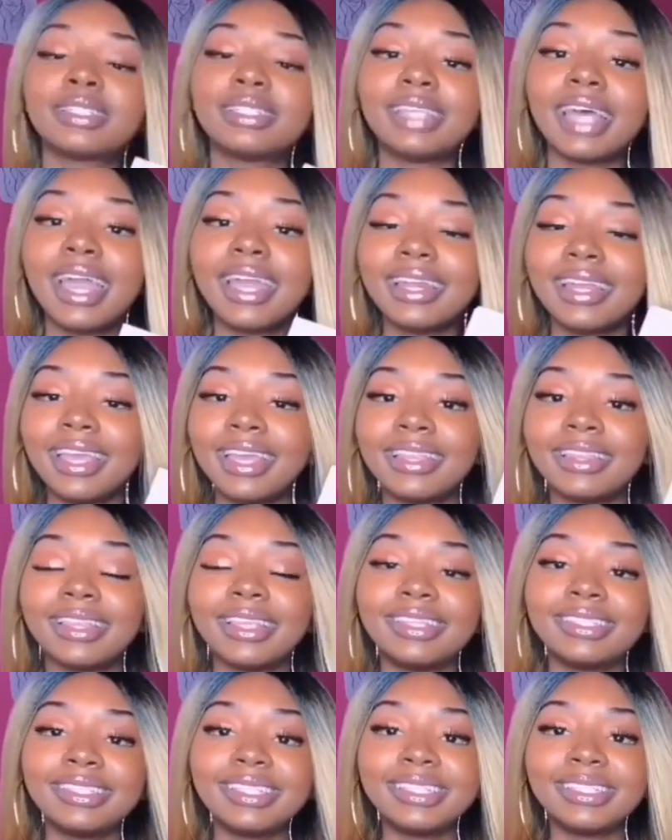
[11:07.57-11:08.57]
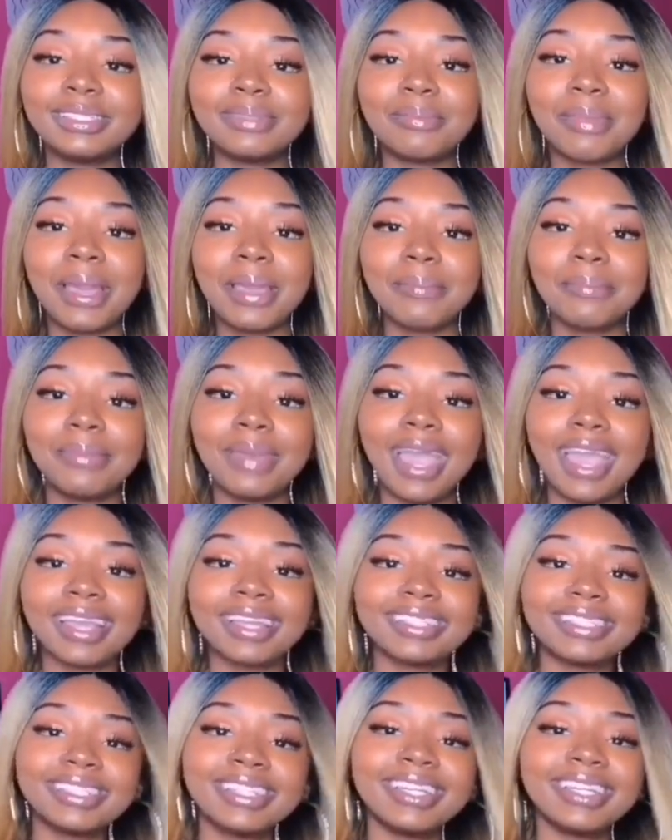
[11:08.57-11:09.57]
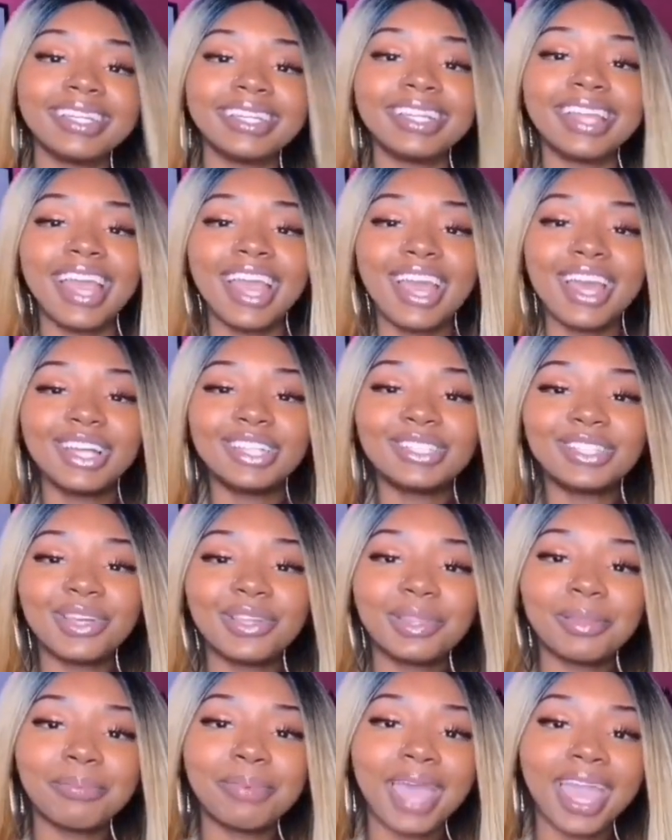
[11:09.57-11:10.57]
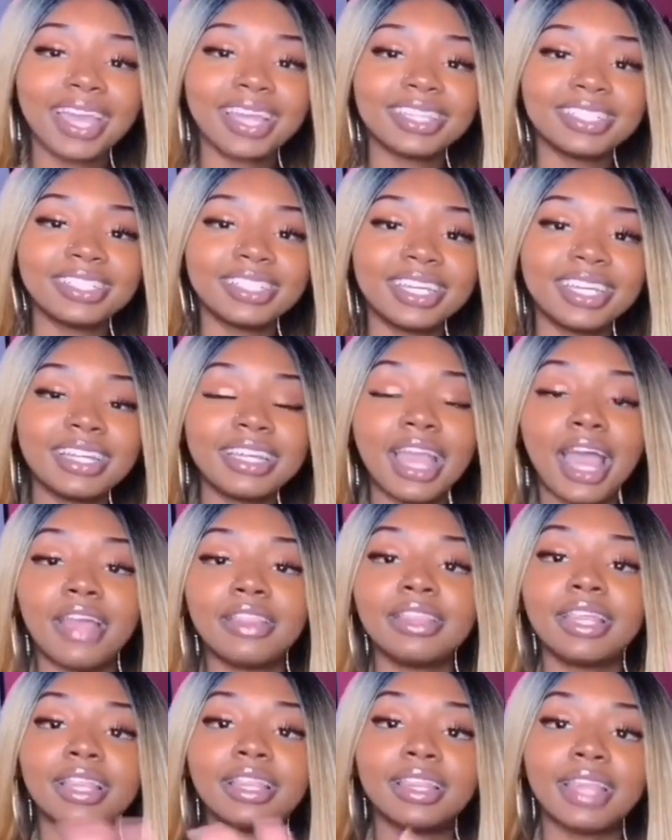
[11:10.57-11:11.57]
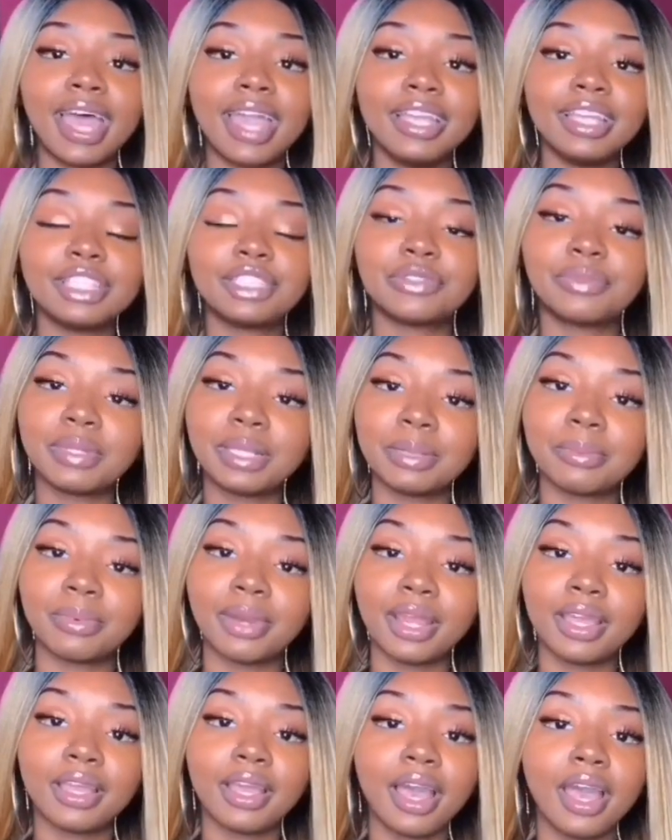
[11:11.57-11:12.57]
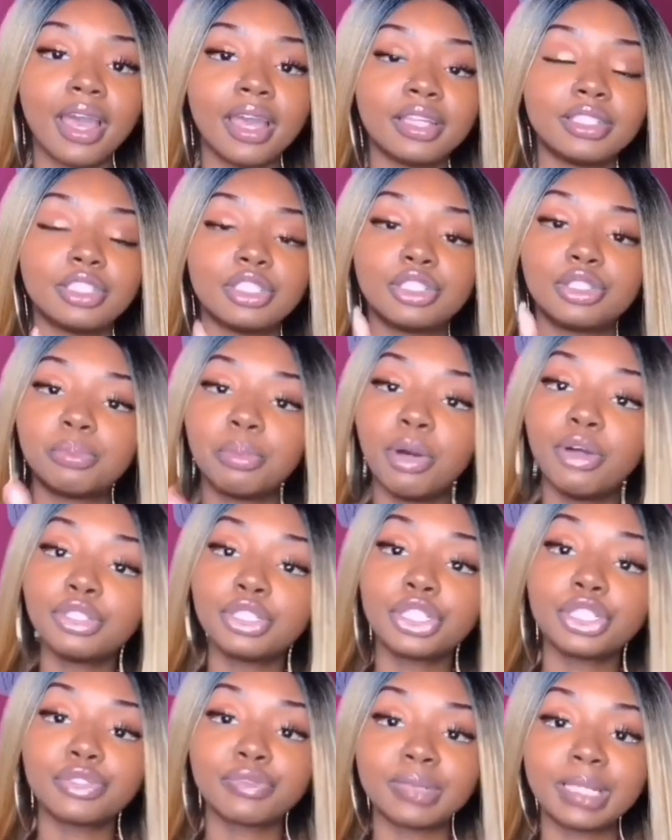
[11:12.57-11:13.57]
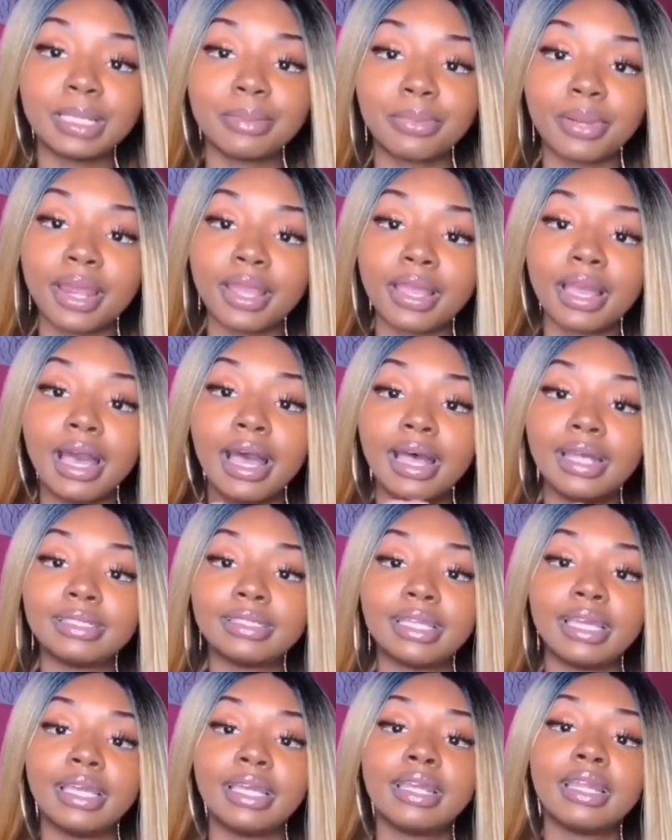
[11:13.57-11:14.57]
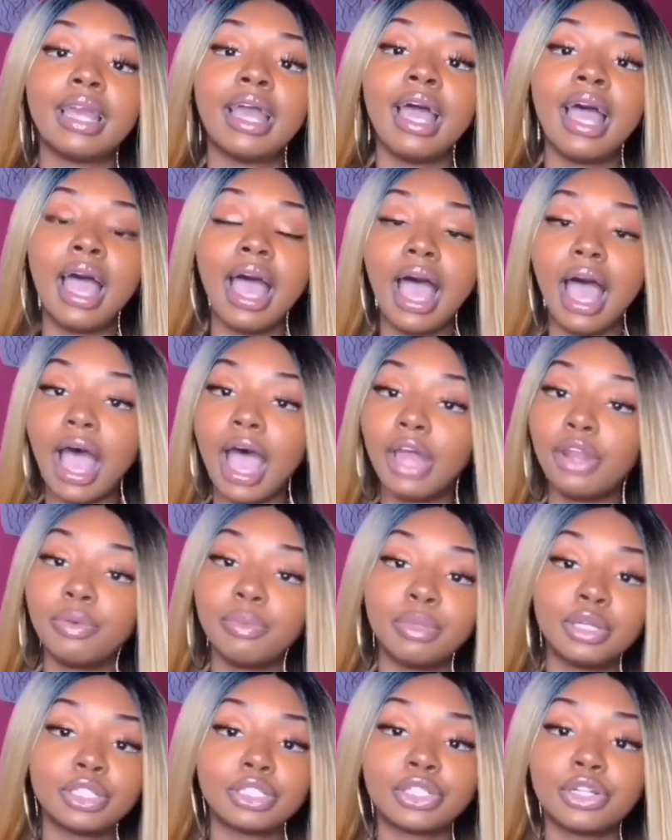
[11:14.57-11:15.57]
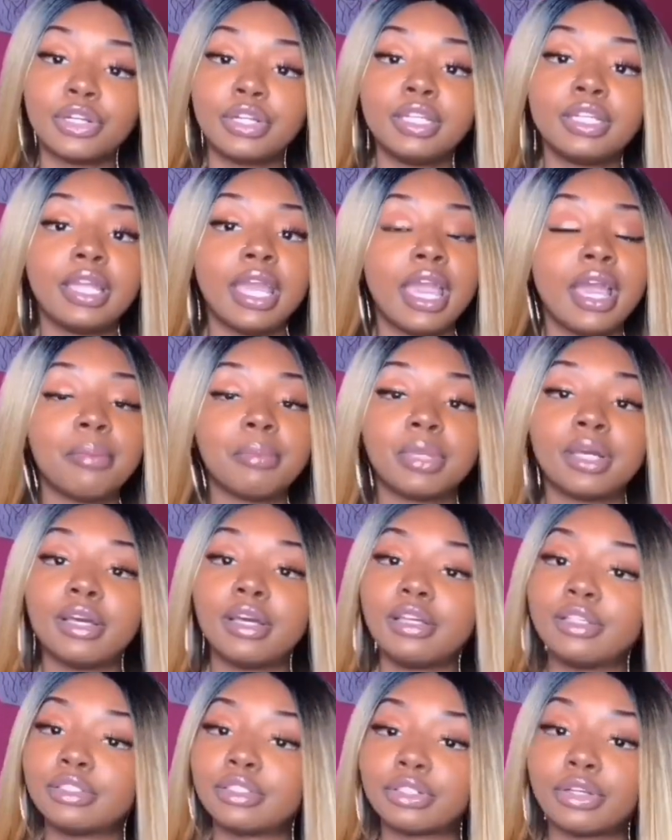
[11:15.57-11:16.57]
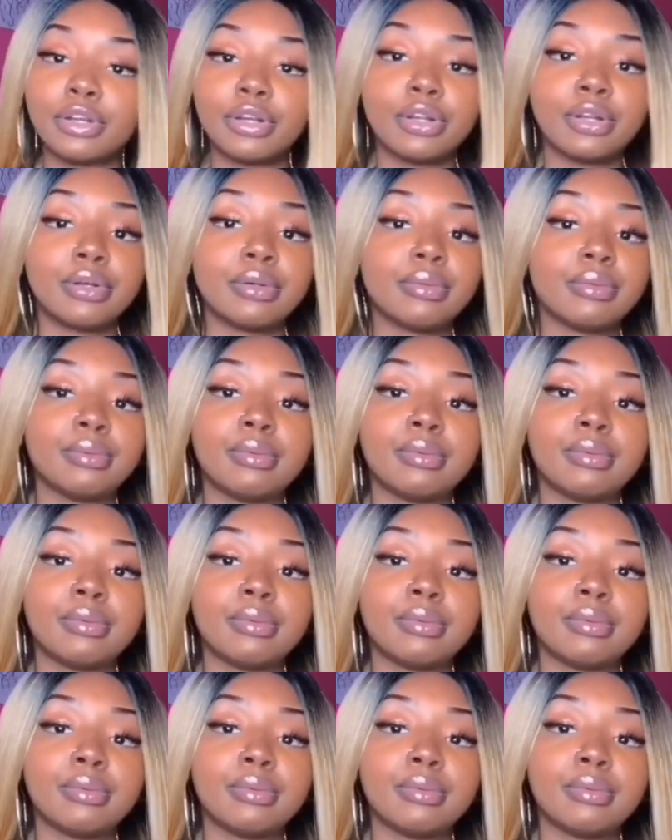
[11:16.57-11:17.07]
Excited. And this is my packaging. So the packaging, the light is really bright, guys. The exposure is really bright, guys, and I don't want to turn it down because, girl,